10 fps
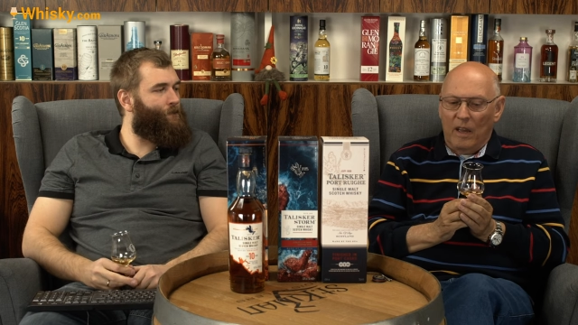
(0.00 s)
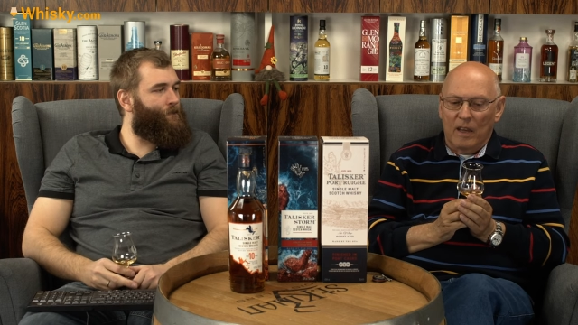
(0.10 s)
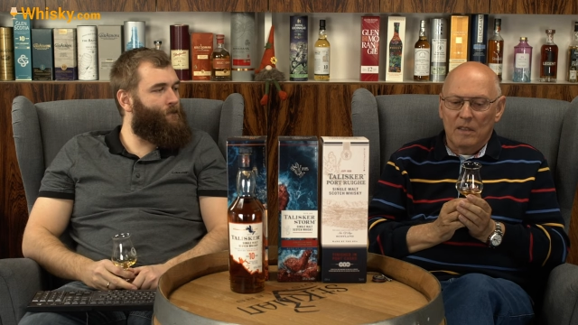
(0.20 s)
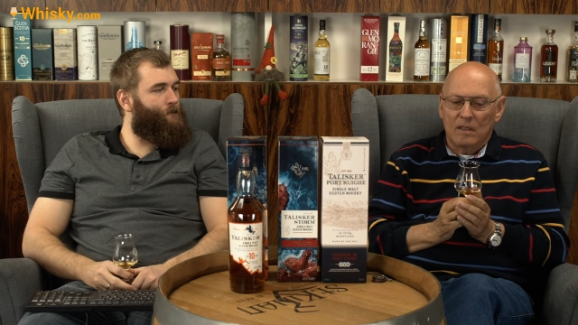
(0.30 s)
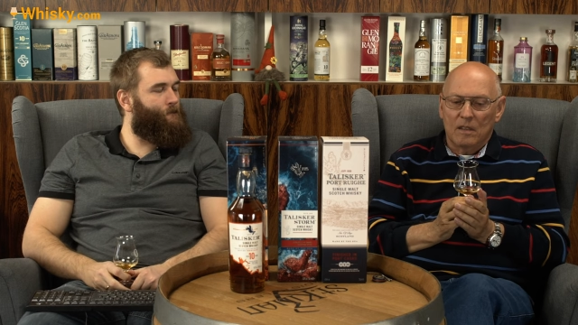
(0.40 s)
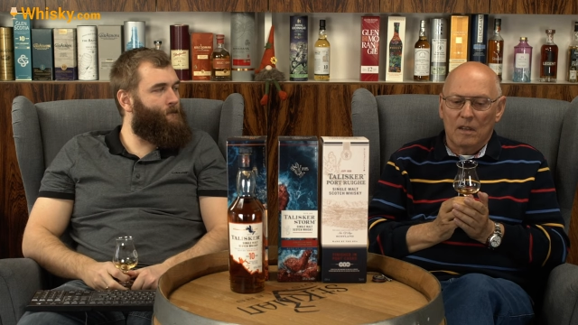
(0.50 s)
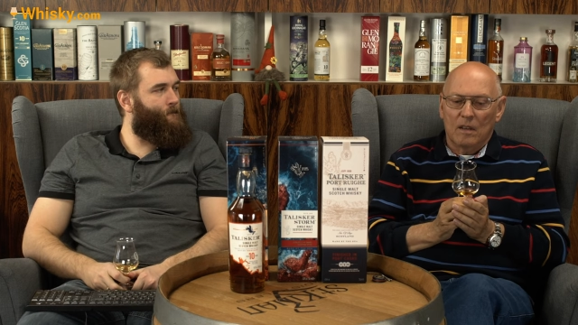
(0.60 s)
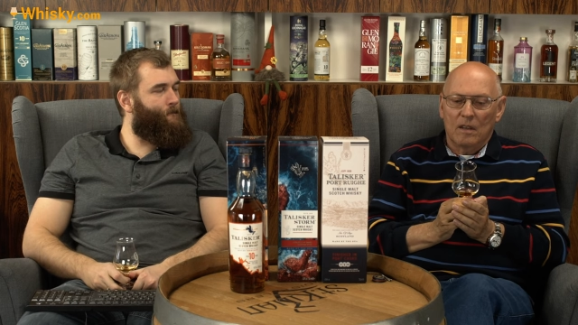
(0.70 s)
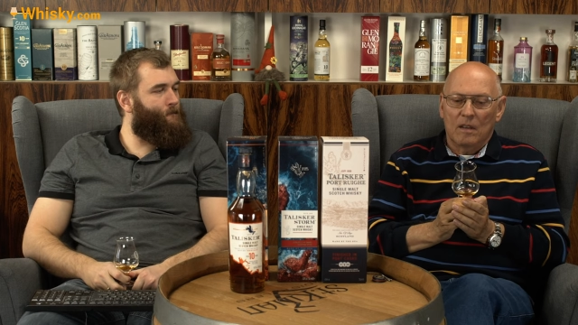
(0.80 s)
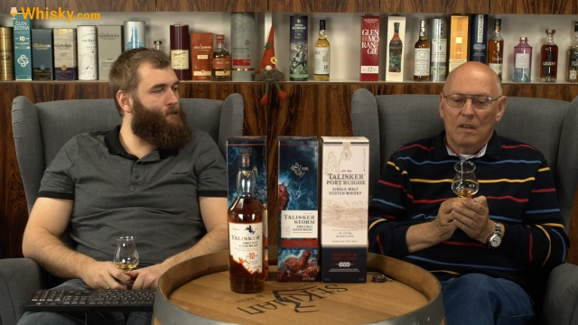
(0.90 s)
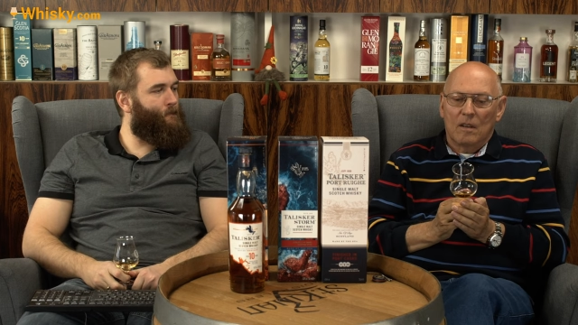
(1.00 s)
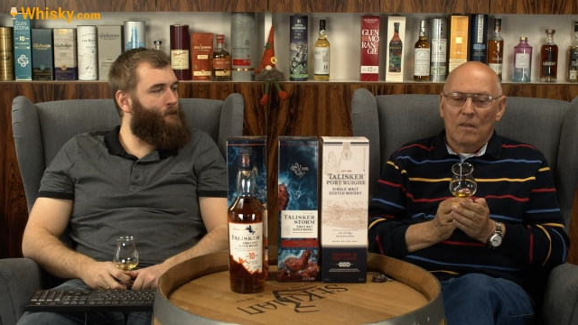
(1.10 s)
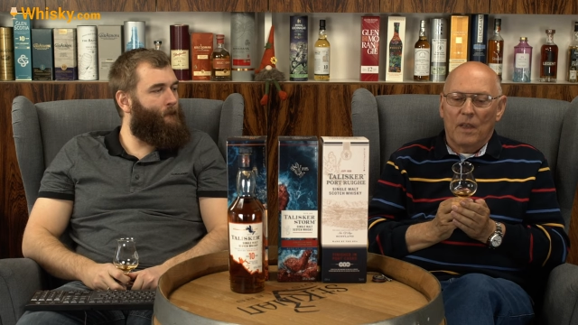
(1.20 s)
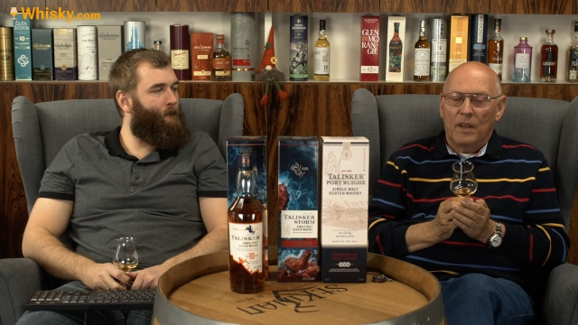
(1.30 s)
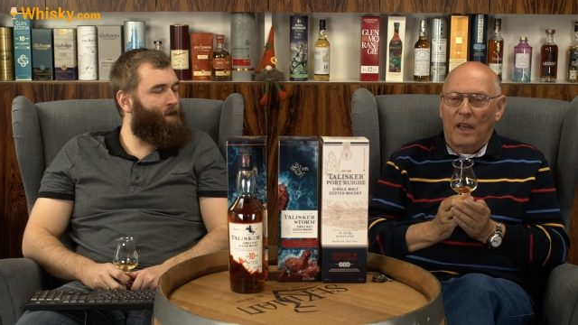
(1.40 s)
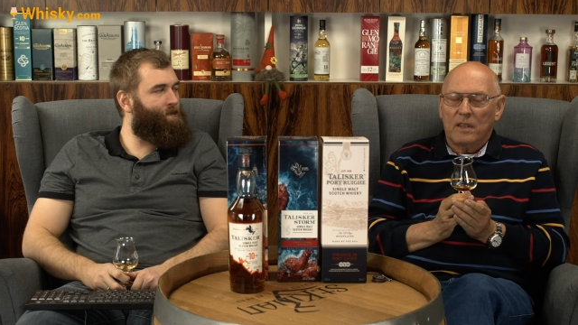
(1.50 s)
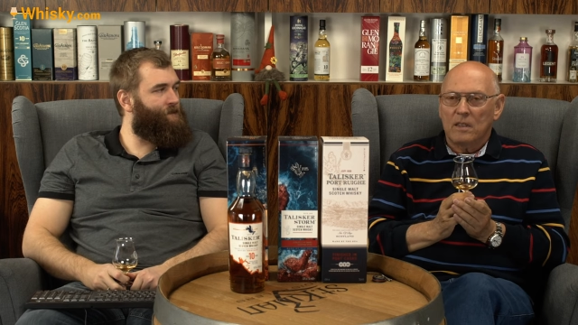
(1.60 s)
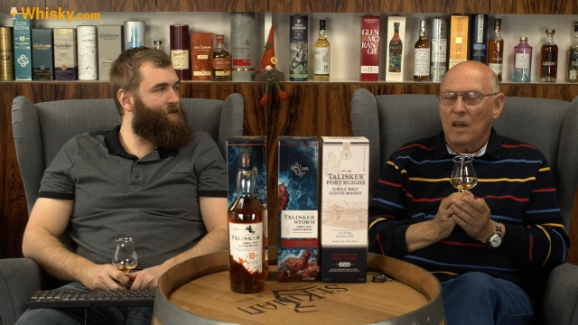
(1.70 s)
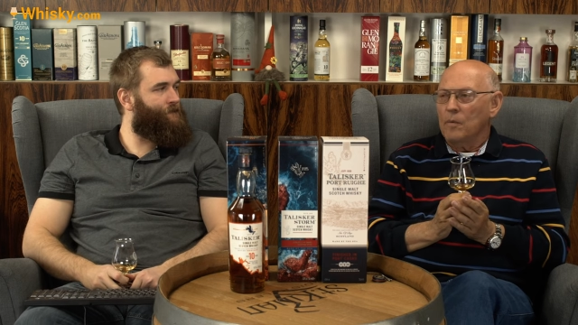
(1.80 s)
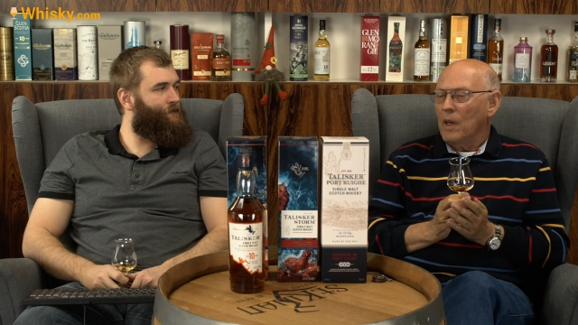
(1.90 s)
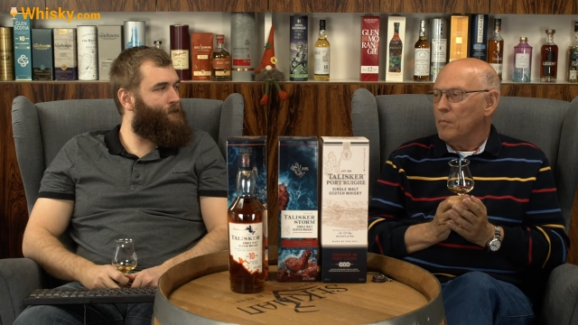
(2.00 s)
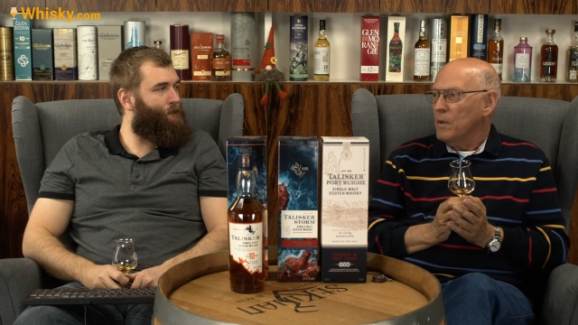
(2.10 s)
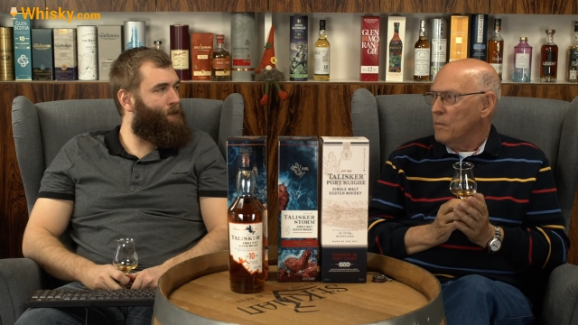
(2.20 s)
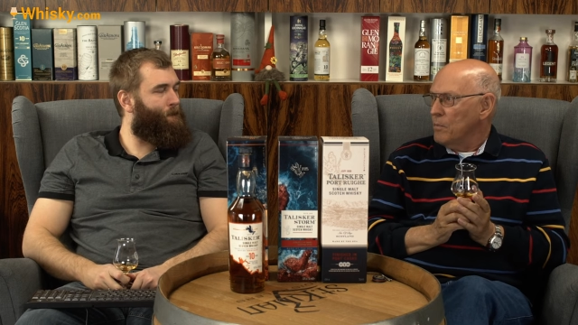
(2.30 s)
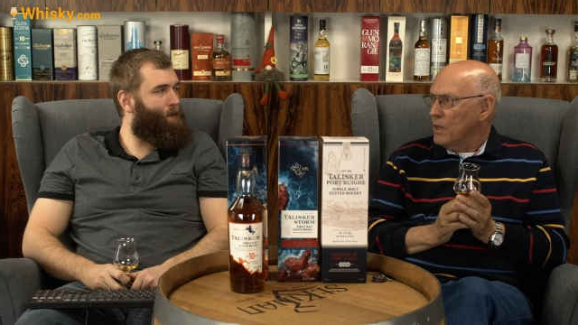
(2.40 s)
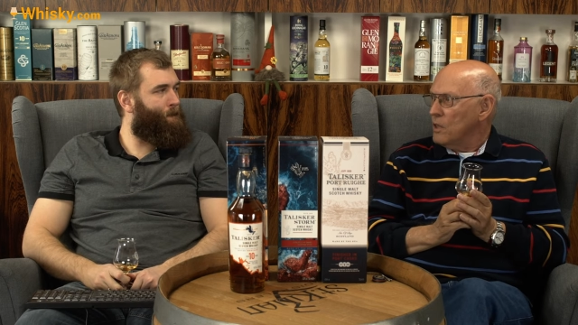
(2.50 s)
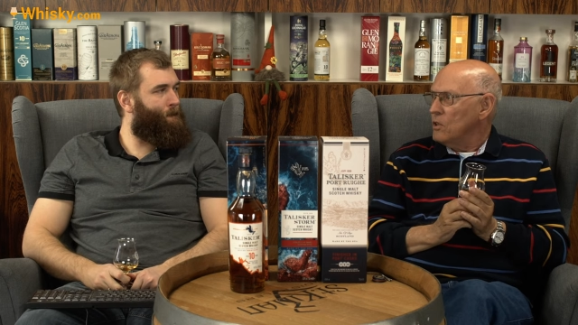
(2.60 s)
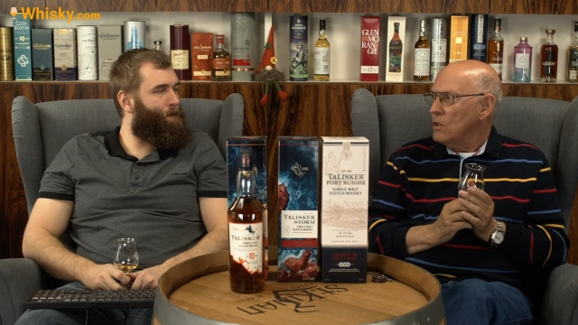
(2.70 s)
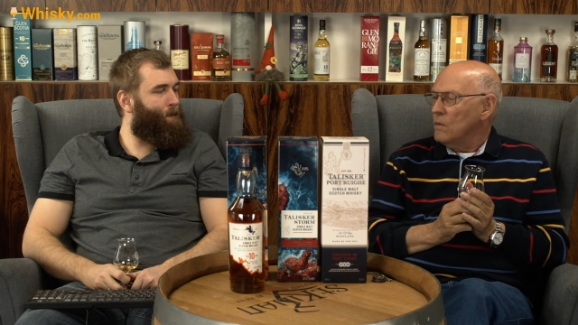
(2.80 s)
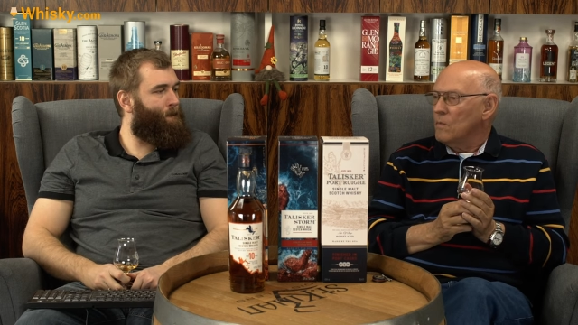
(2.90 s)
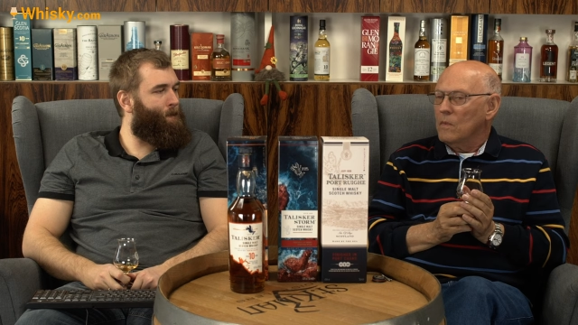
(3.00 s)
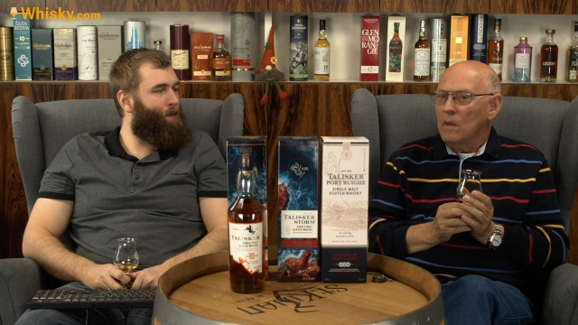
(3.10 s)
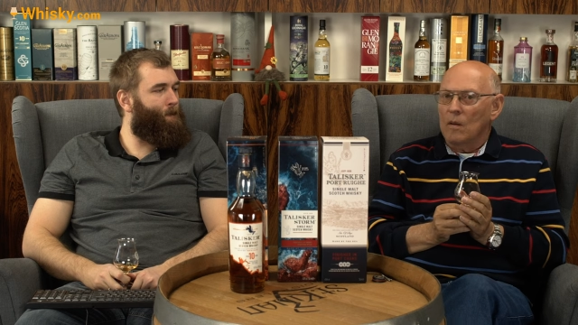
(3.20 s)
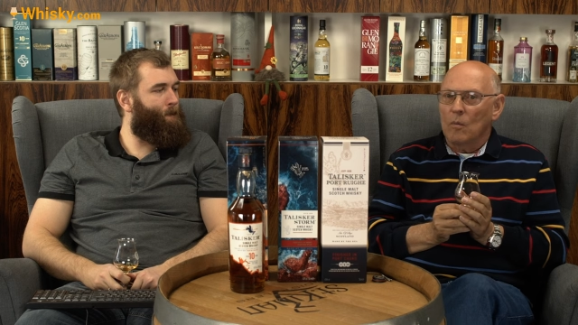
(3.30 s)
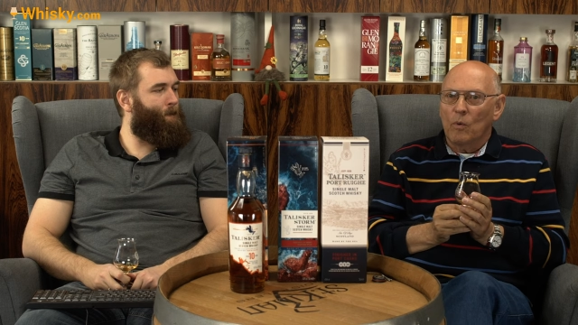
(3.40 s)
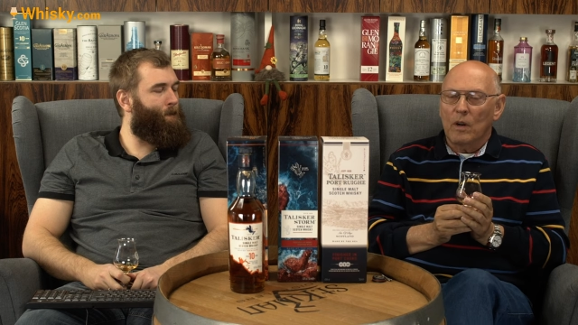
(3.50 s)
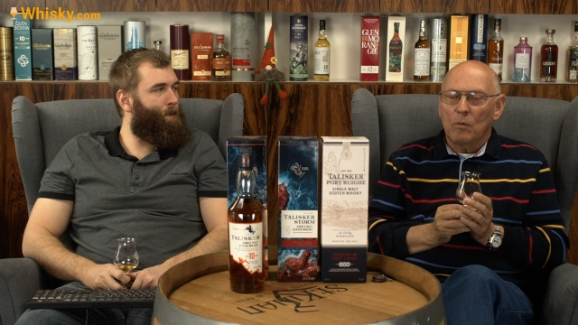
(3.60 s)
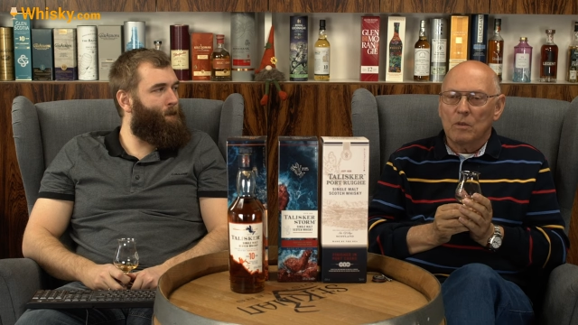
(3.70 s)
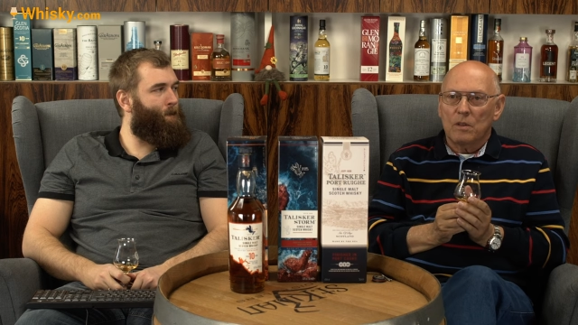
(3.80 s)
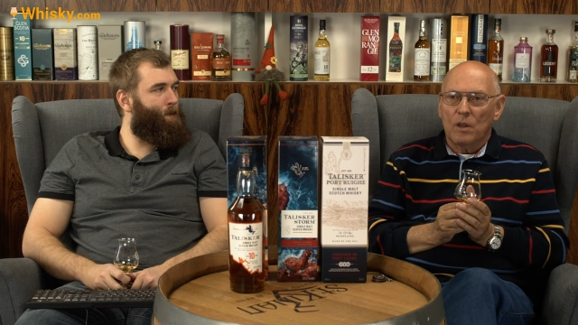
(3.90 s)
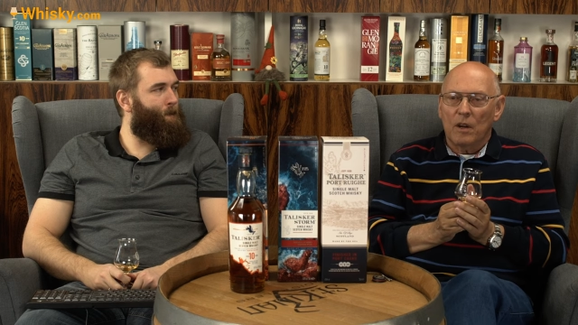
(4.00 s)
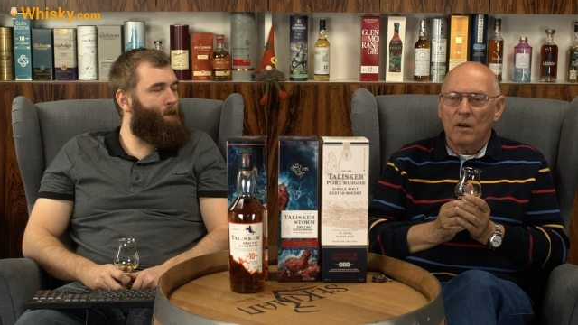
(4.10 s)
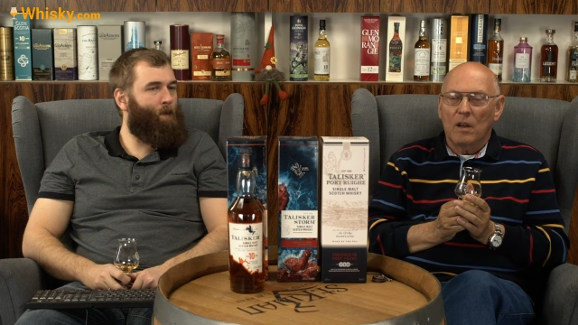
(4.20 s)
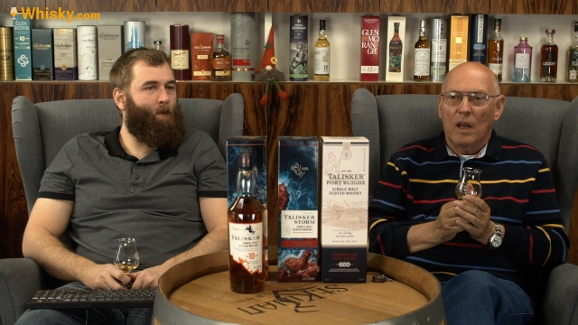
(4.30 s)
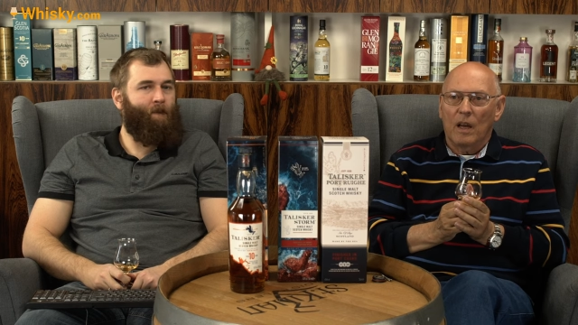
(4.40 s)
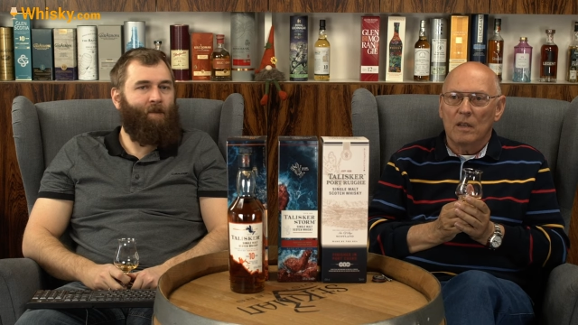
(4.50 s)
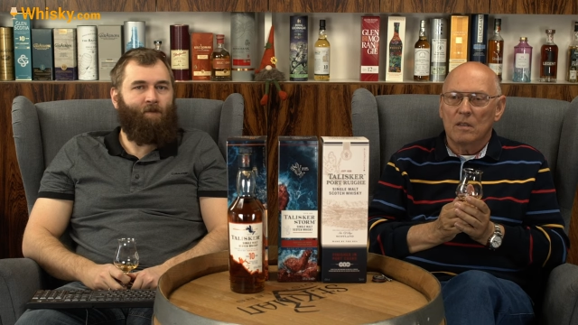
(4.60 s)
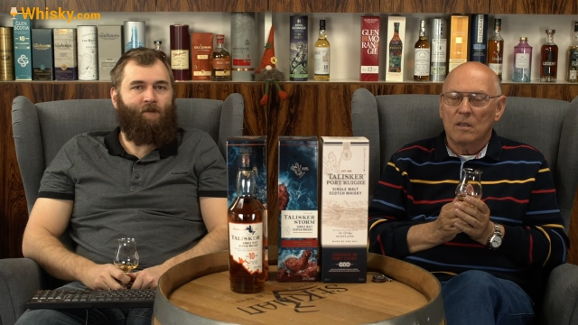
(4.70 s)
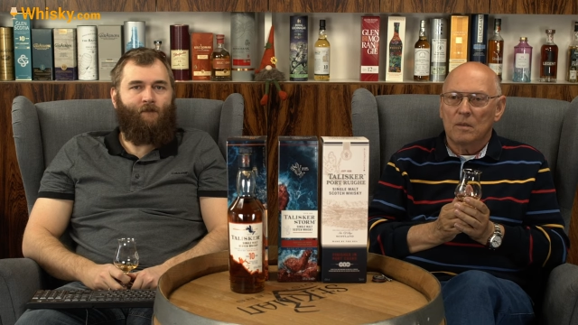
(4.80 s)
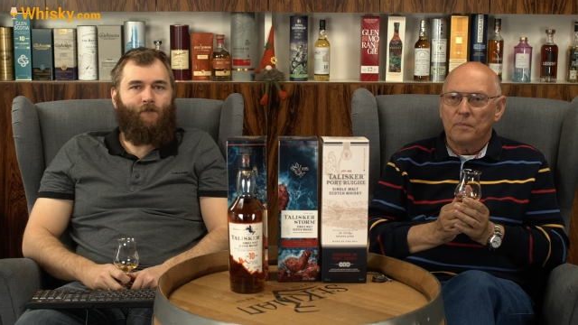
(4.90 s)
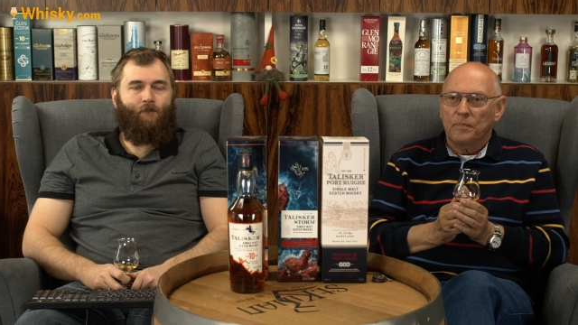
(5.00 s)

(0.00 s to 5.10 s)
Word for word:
Speaker 1: And uh, then next time there had been a bridge um, when I was there, and